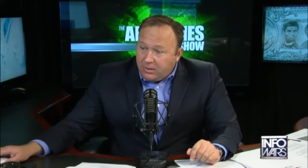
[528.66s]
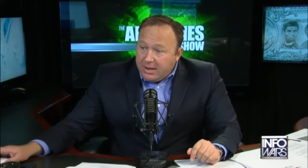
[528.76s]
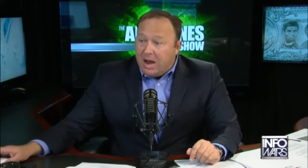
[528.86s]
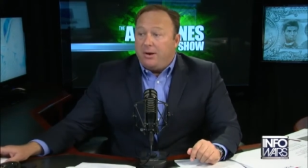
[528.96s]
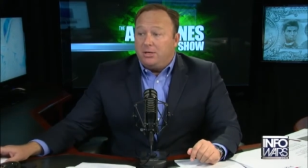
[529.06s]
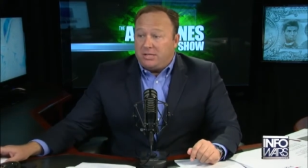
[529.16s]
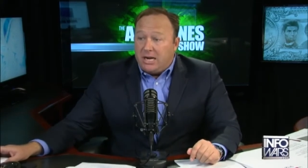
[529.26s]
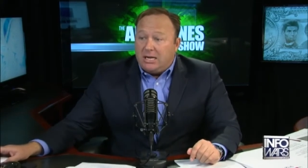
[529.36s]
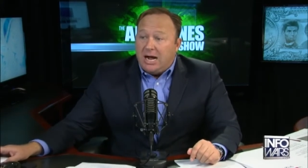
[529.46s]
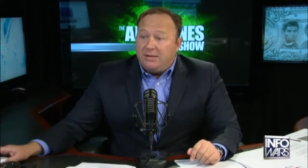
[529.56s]
Now, here's the
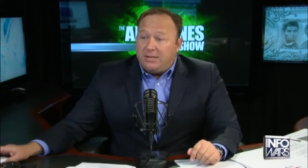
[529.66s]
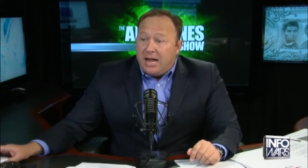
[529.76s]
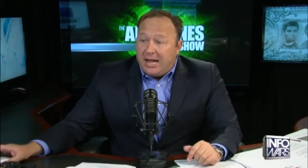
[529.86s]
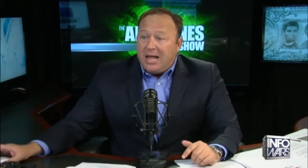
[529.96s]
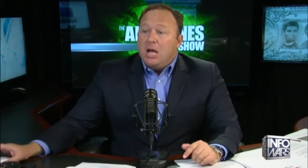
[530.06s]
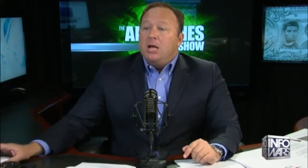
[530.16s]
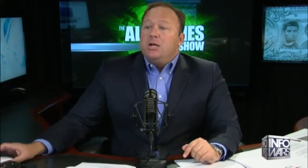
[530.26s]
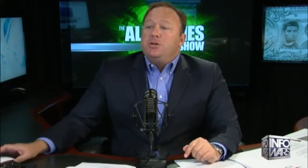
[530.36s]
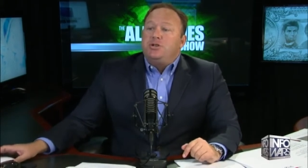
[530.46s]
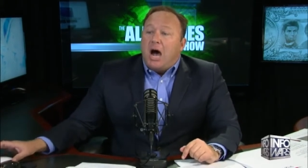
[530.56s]
headline today.
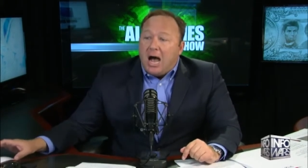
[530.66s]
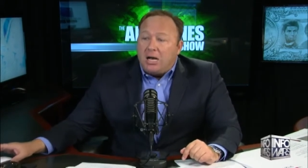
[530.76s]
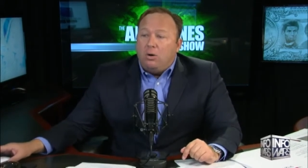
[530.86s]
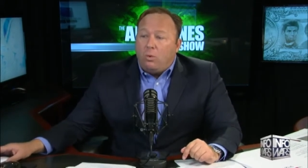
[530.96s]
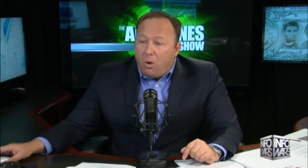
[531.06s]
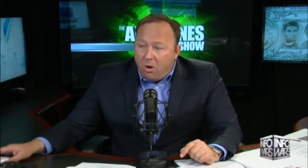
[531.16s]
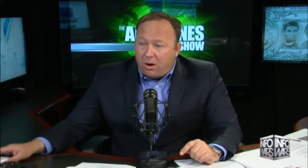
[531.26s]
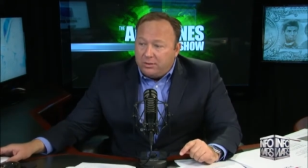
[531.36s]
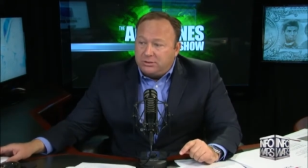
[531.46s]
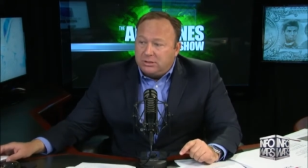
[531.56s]
Doc
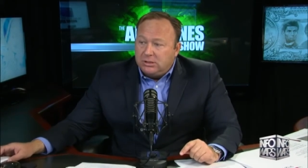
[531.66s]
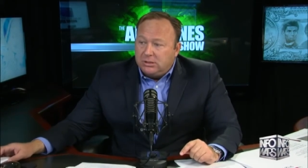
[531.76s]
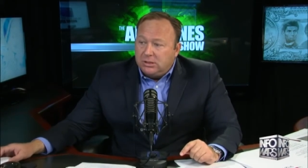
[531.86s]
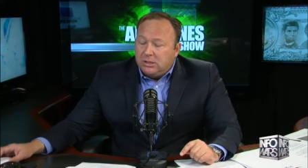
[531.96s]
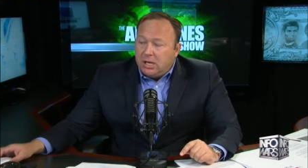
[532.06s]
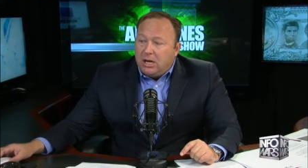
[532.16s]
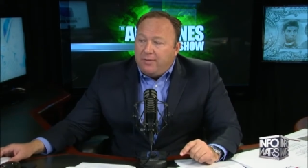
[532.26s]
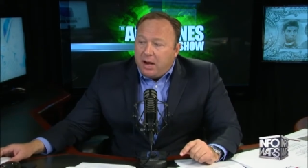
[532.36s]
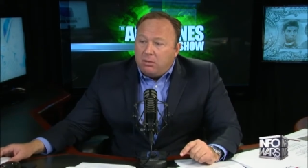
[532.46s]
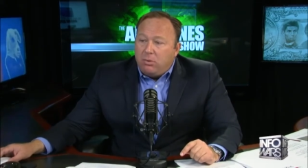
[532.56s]
warns of
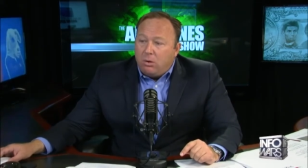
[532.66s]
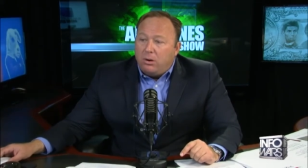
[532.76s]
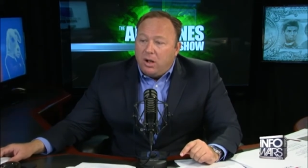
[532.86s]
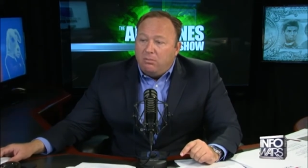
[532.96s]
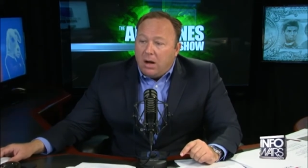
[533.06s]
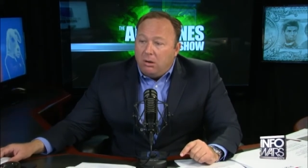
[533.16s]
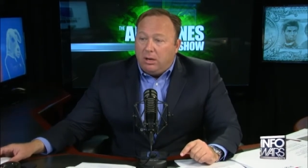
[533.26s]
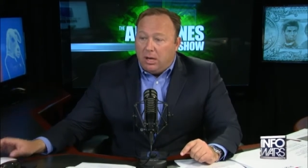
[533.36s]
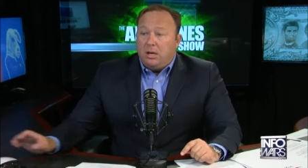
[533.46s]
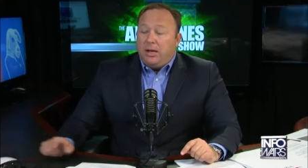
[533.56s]
airborne
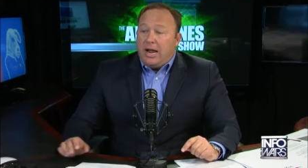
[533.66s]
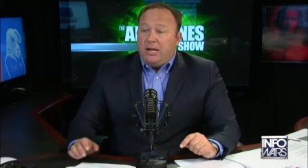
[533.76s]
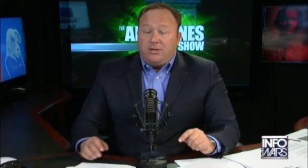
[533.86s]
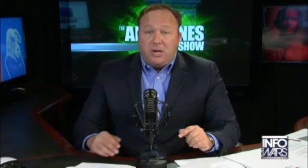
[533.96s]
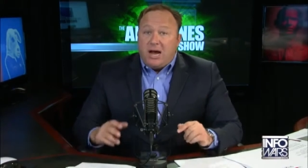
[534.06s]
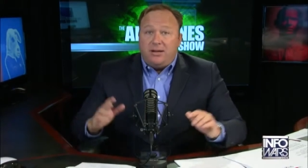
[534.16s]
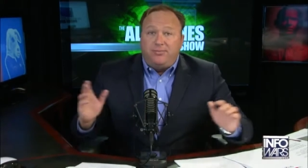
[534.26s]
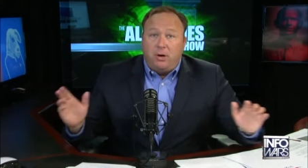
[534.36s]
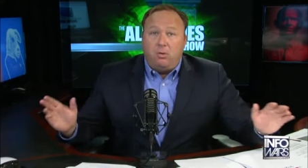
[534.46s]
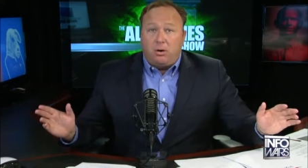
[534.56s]
Ebola. And it's not
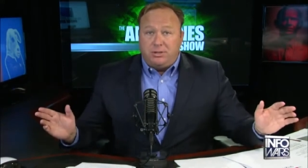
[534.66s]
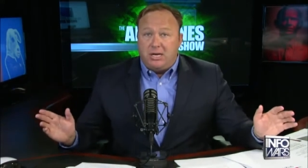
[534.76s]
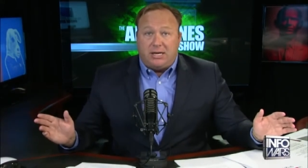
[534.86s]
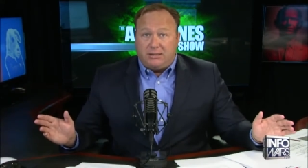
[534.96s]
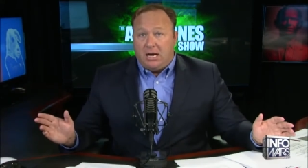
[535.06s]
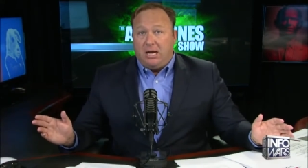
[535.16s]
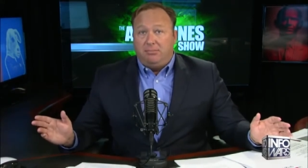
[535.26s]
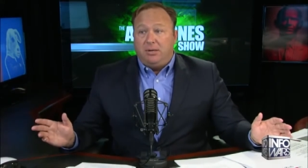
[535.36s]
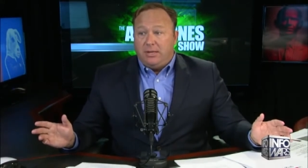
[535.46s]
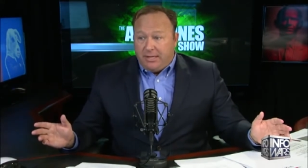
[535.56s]
Infowars.com.